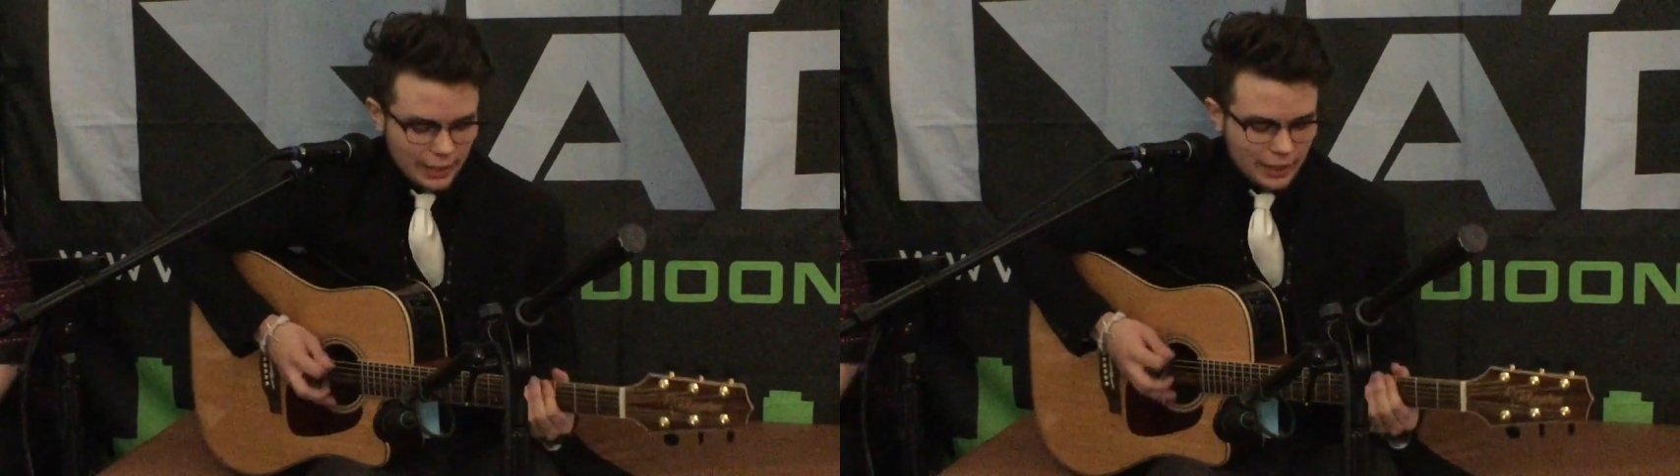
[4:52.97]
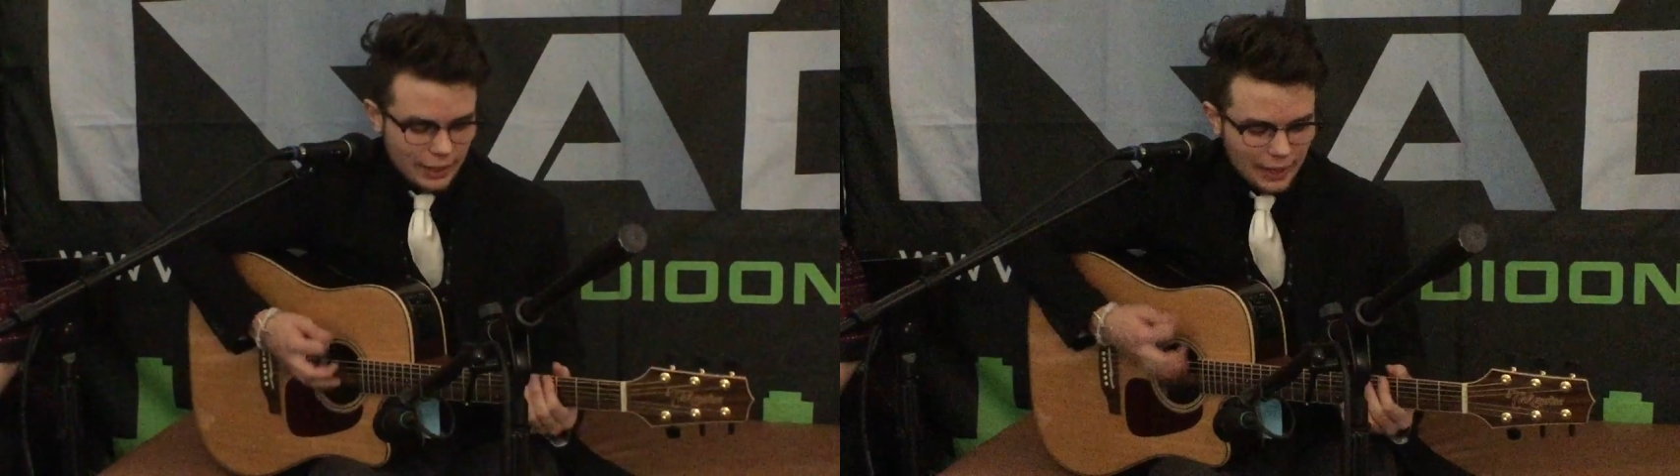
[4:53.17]

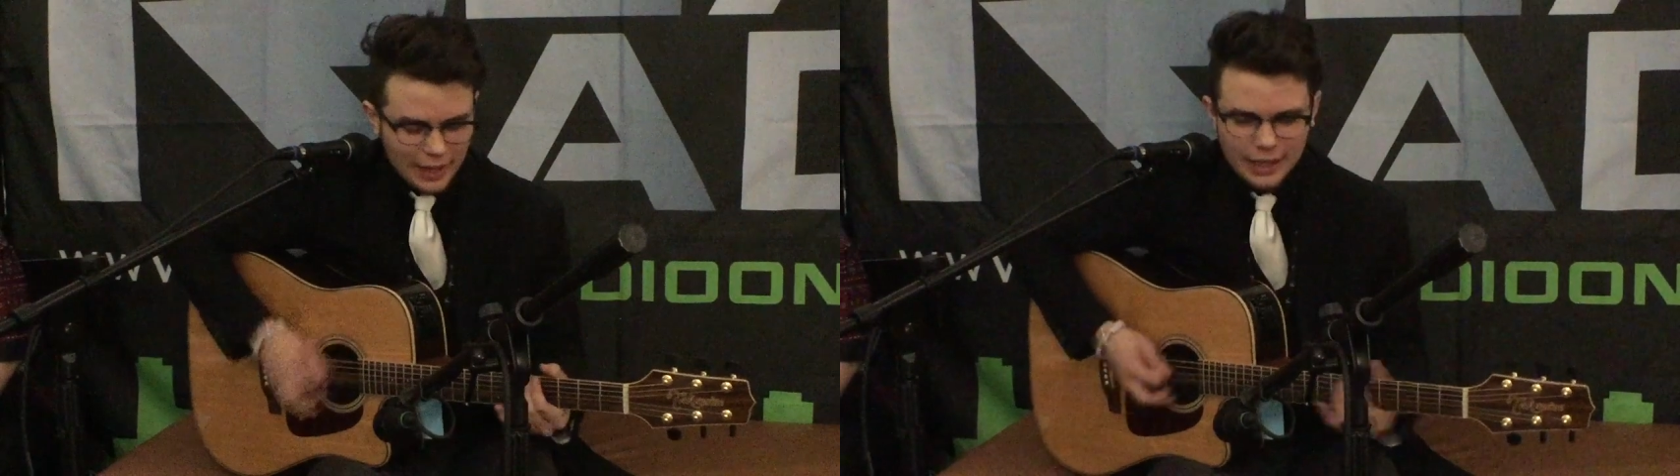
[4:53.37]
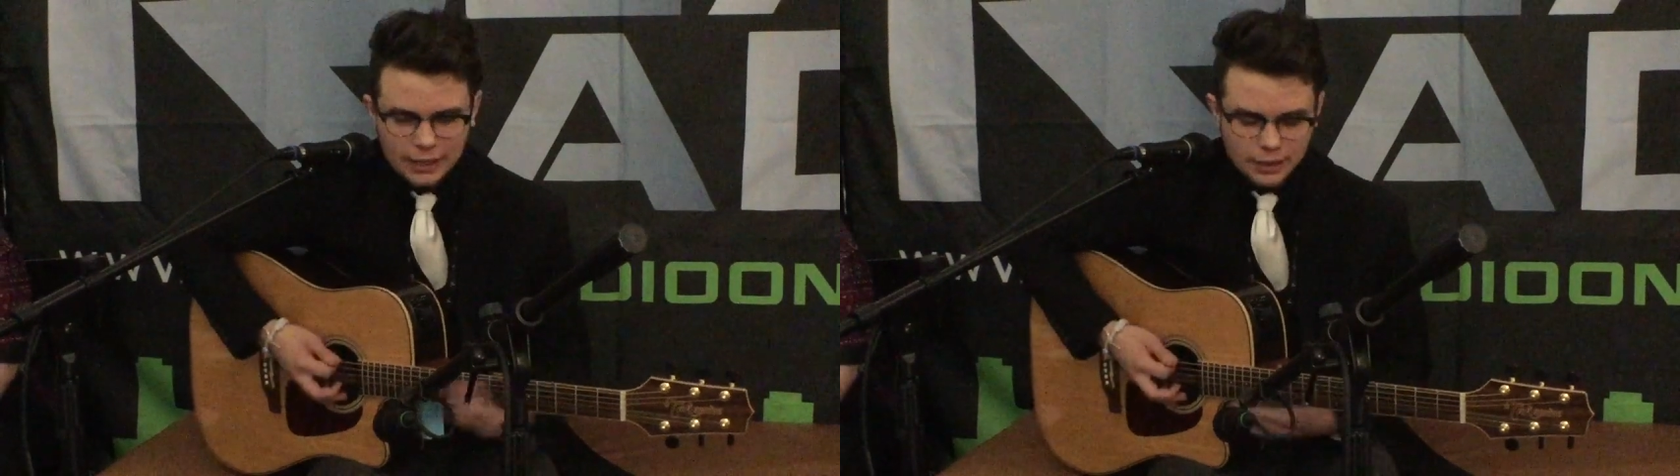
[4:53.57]

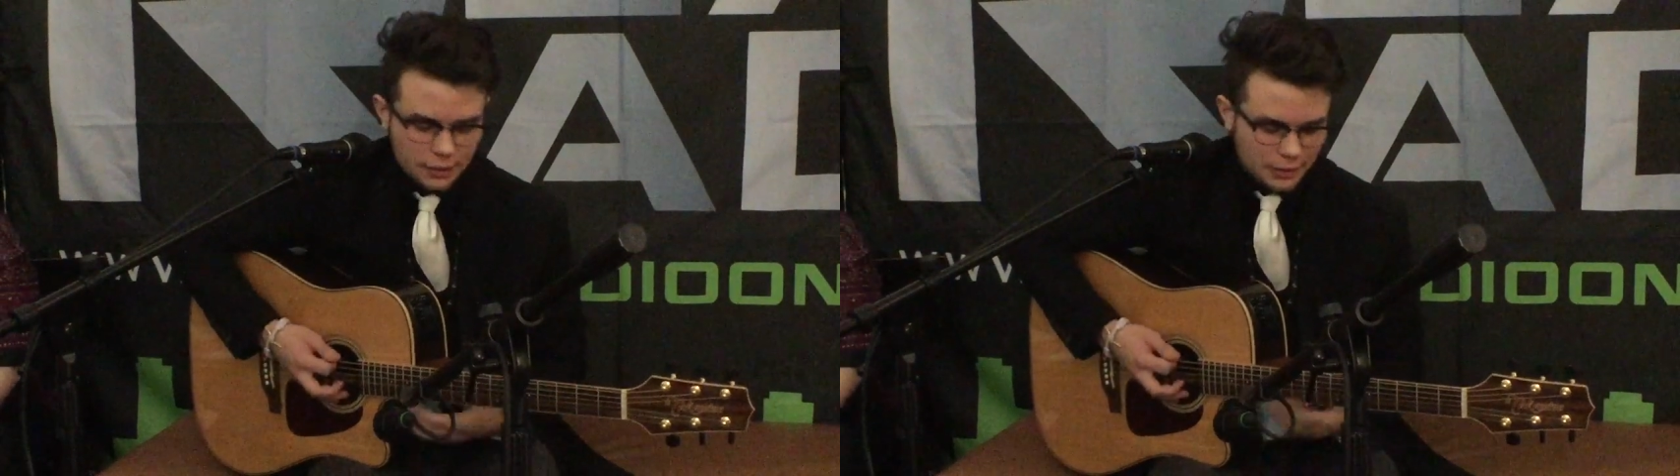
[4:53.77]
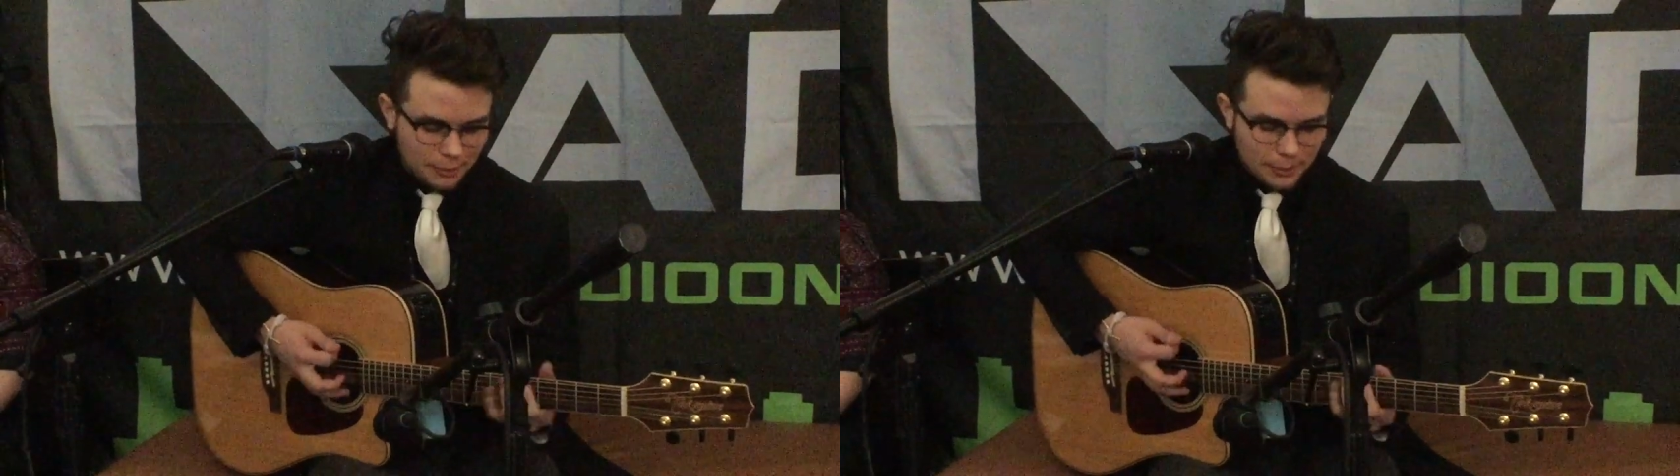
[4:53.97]
I ain't good
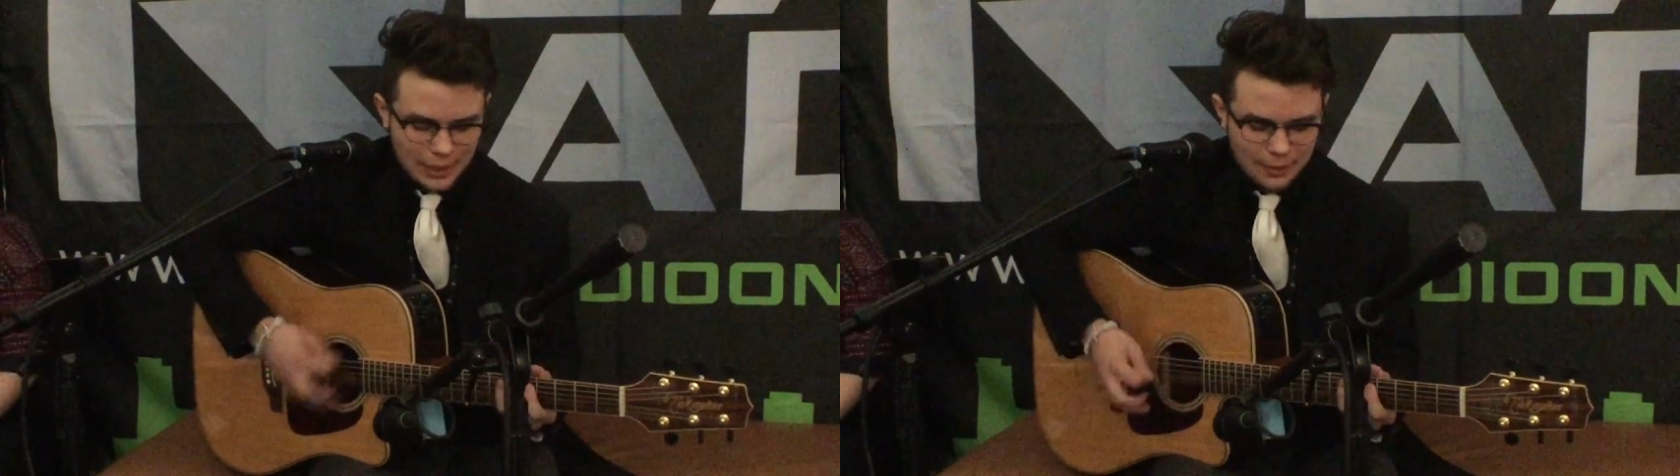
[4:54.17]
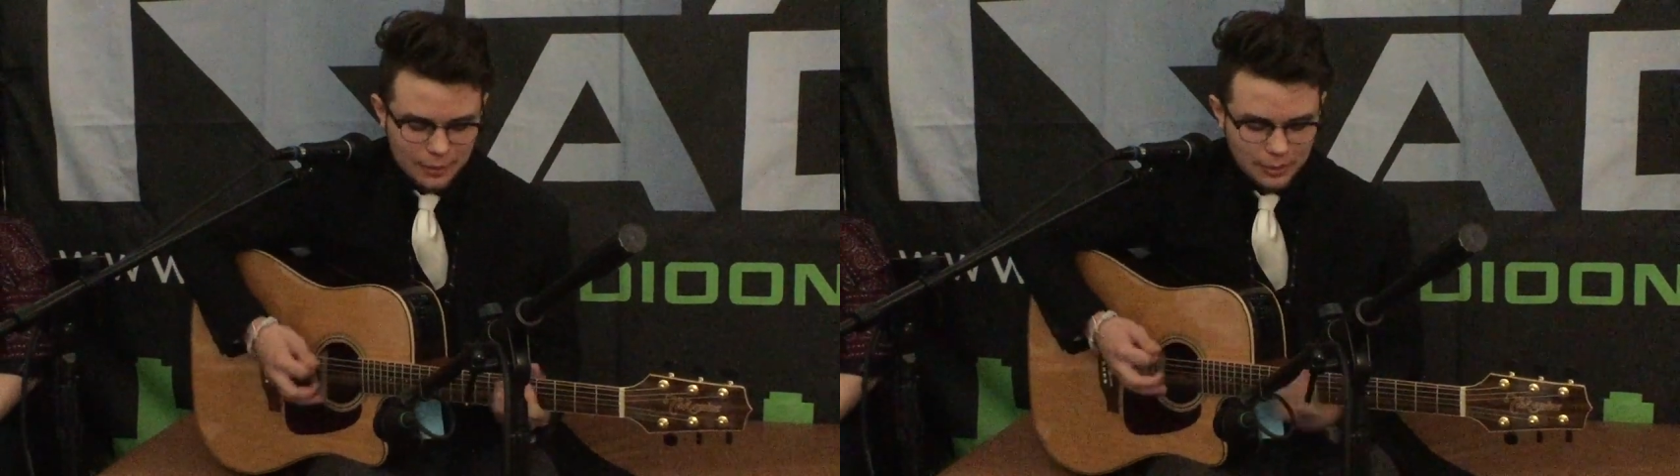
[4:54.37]
looking,
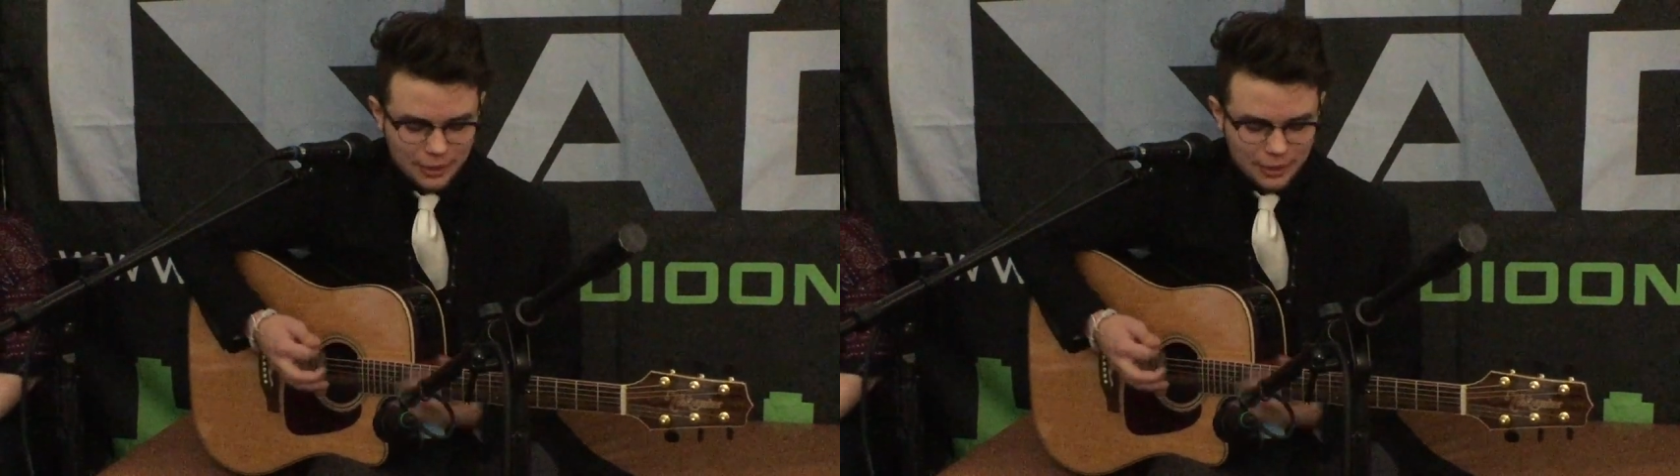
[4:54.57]
baby,